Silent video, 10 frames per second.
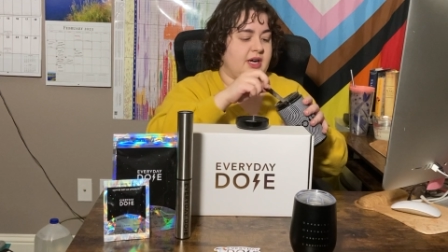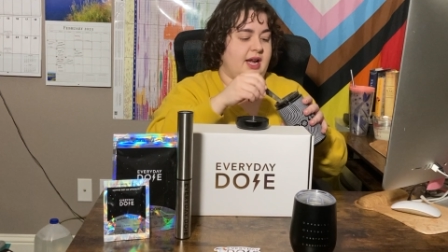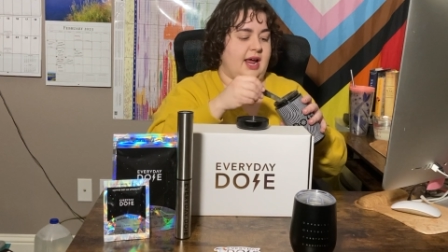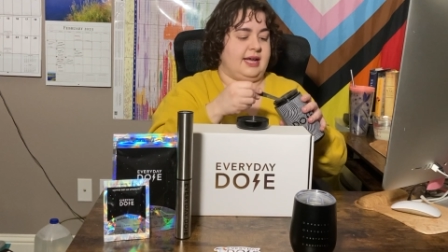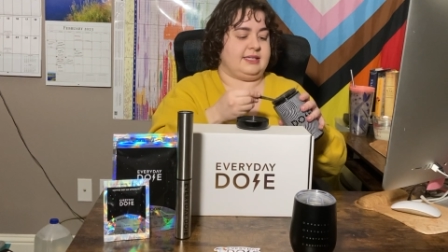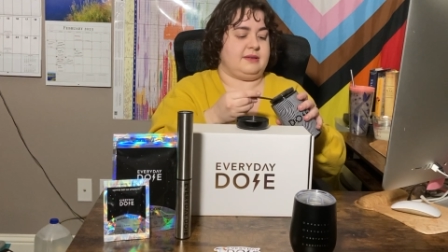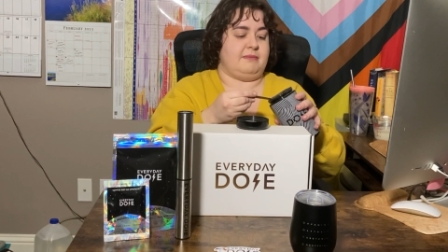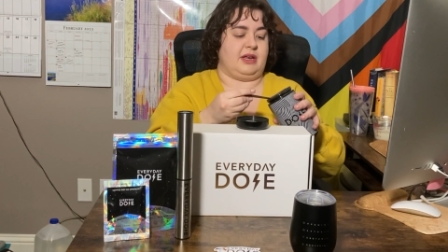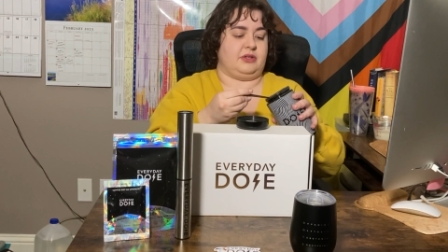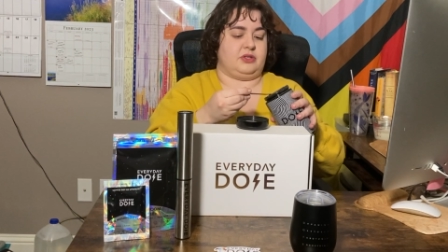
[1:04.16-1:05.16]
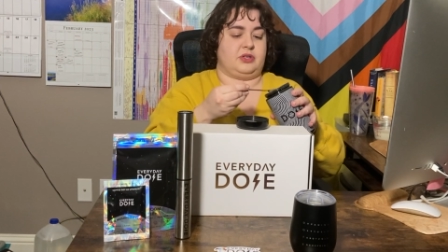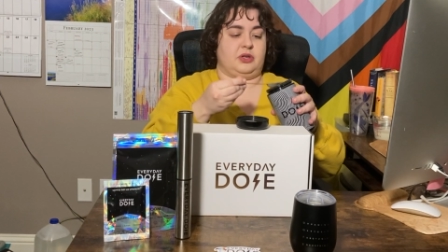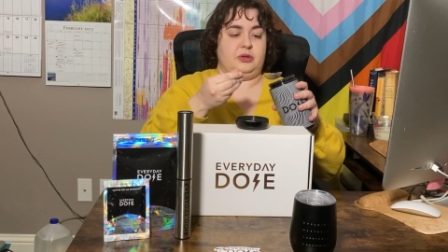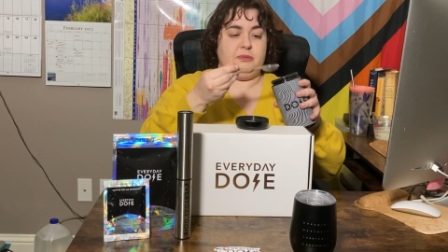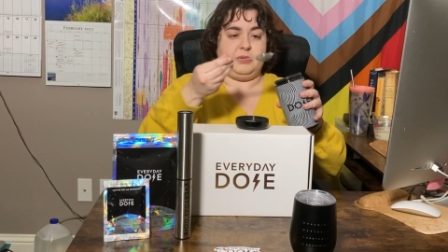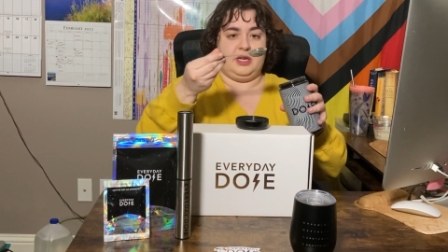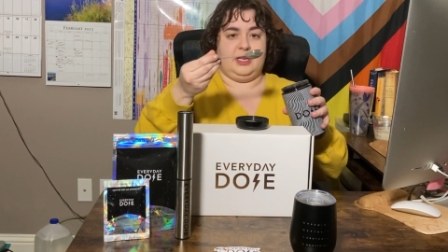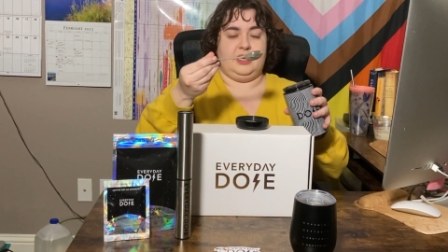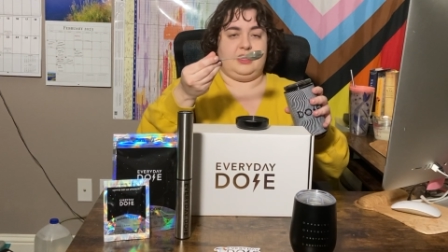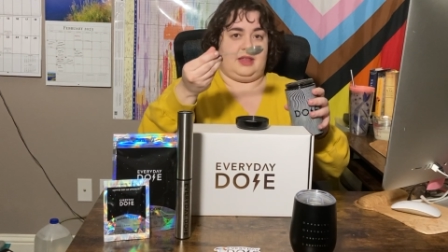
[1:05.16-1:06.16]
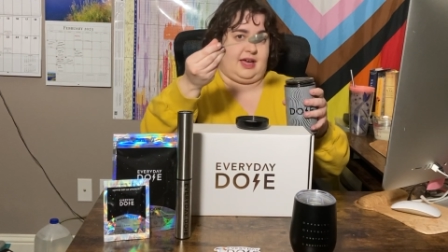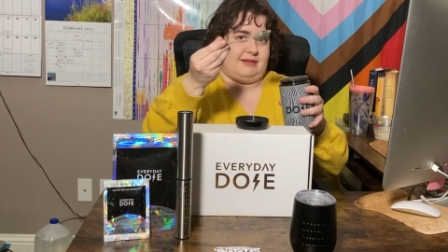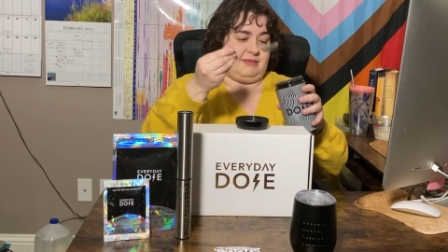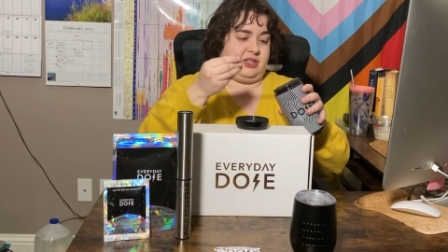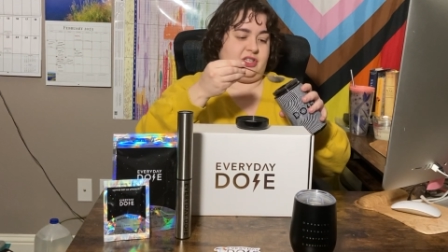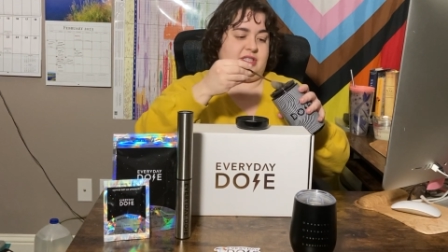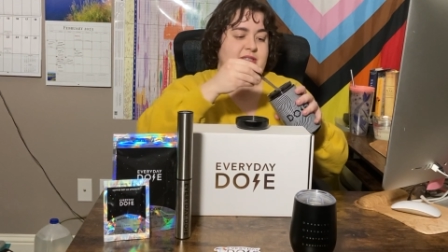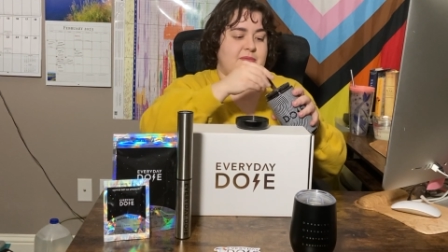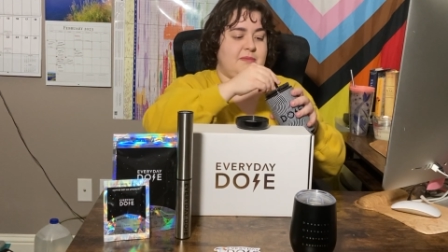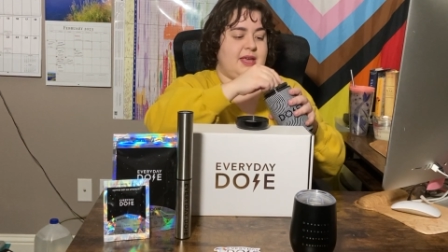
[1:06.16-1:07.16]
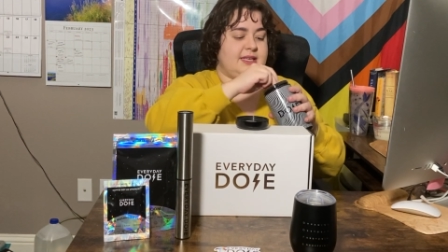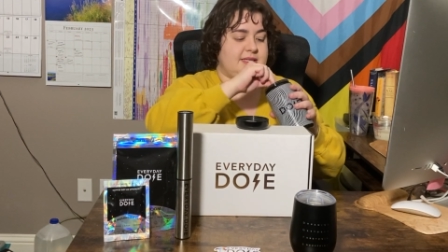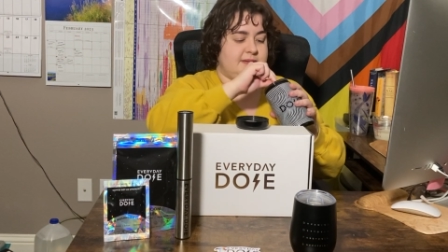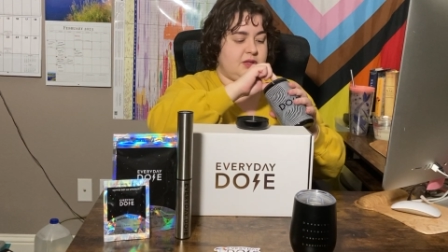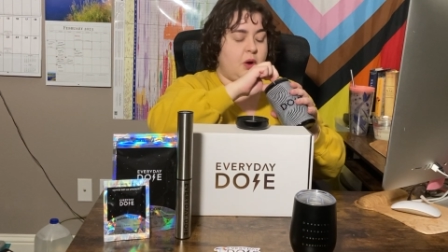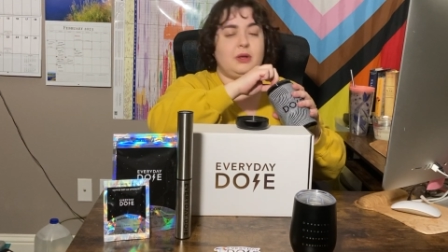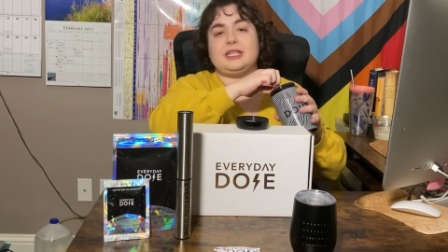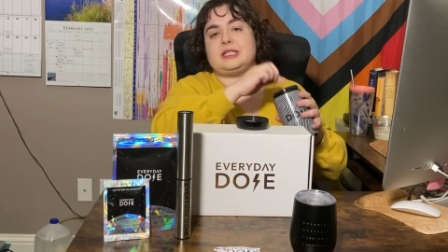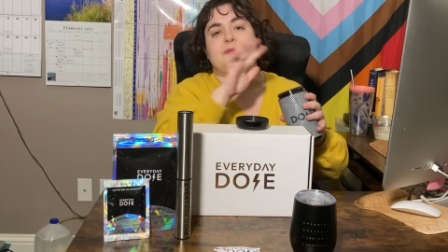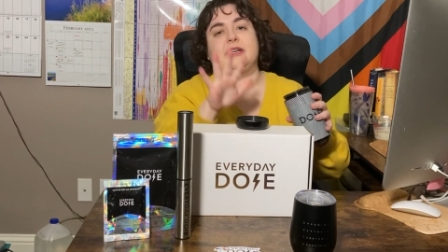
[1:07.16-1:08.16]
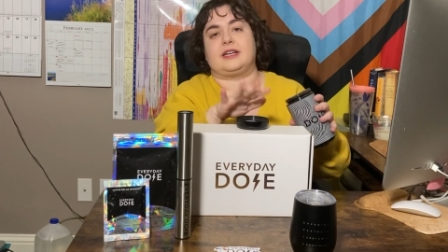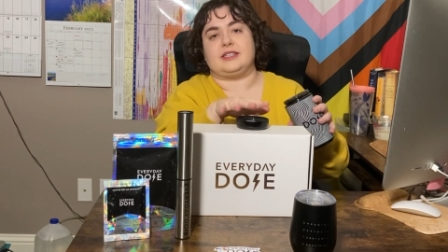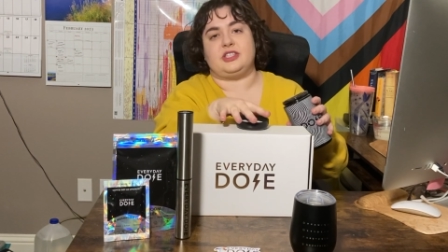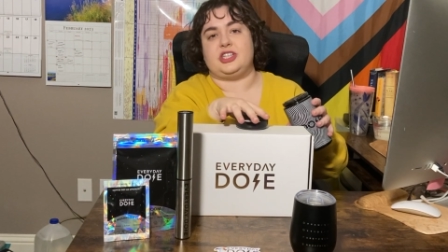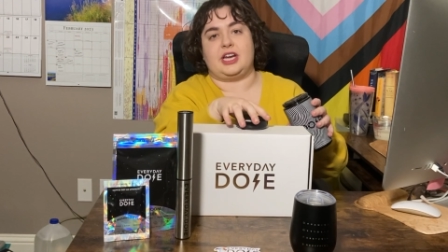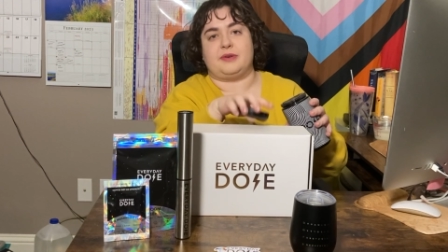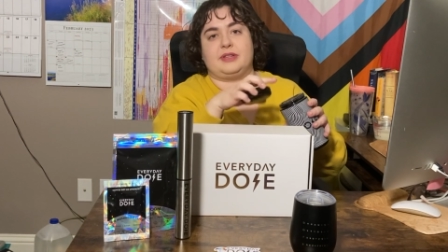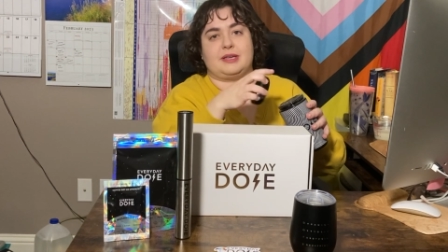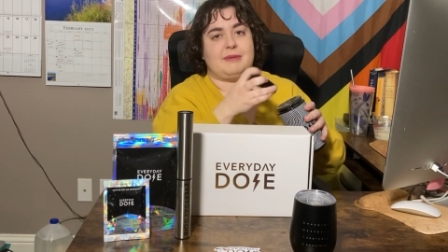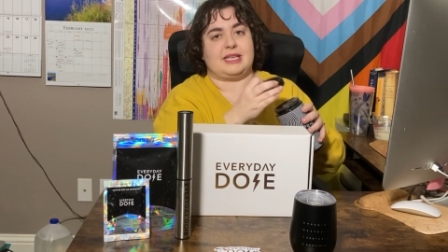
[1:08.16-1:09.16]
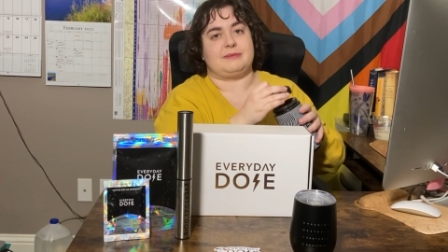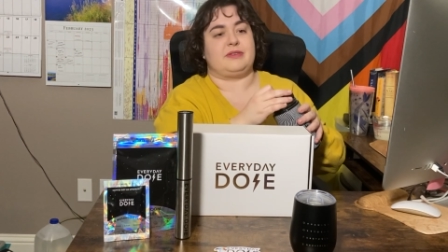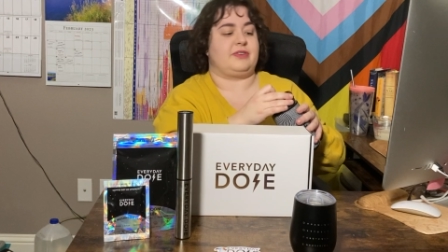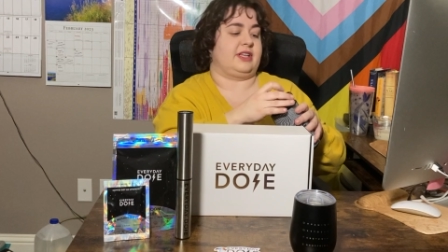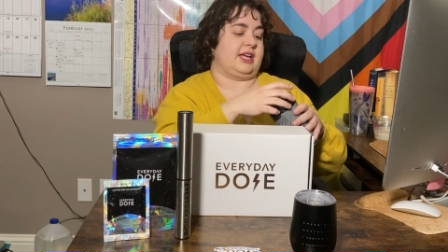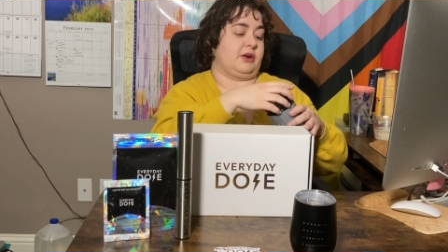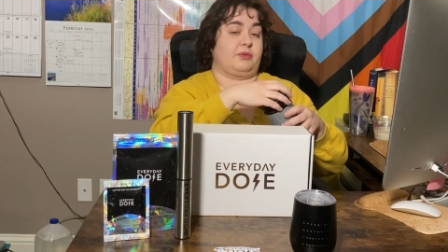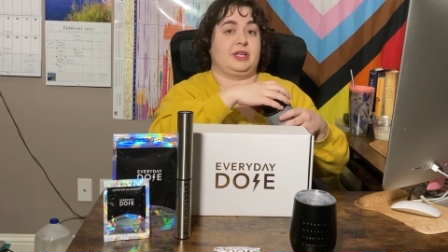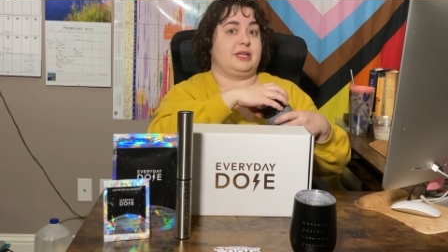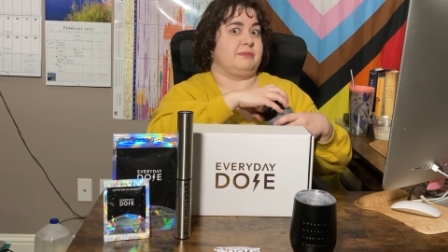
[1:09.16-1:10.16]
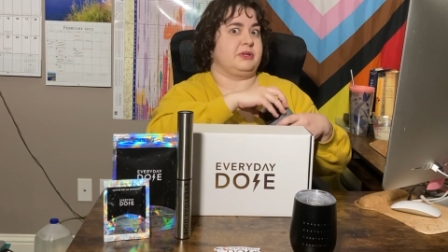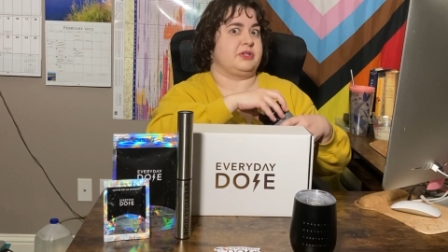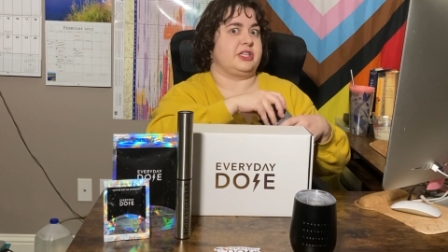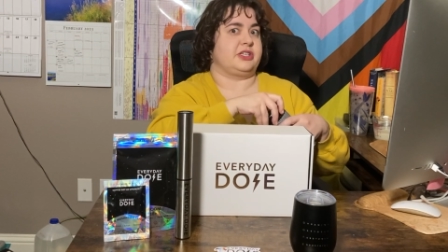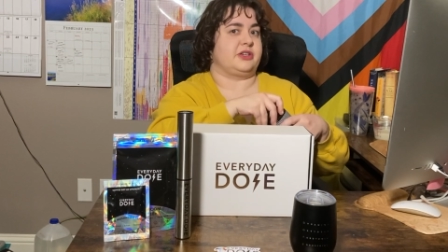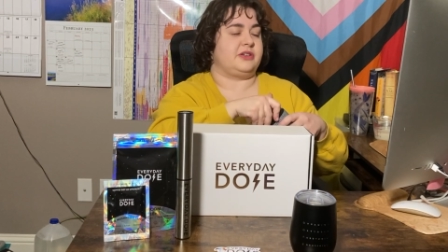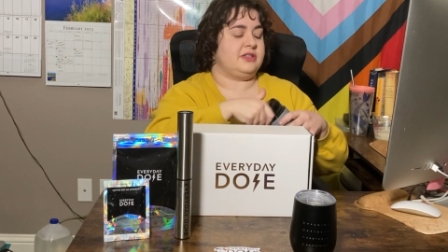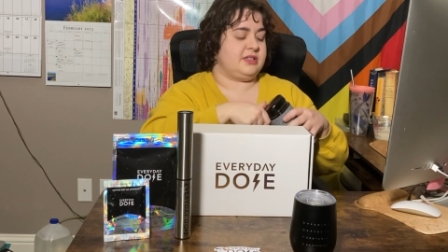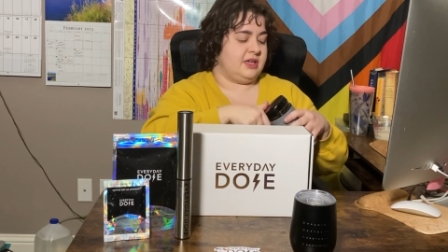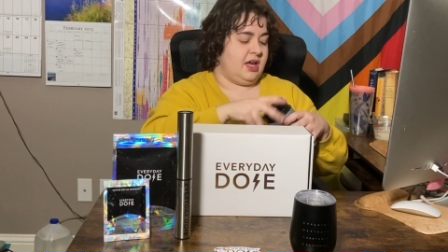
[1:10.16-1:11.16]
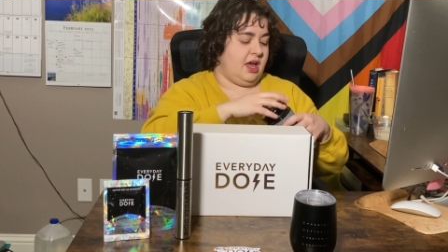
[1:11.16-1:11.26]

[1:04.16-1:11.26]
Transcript: nice metal scoop that just makes the whole experience genuinely makes me feel like a really bougie adult.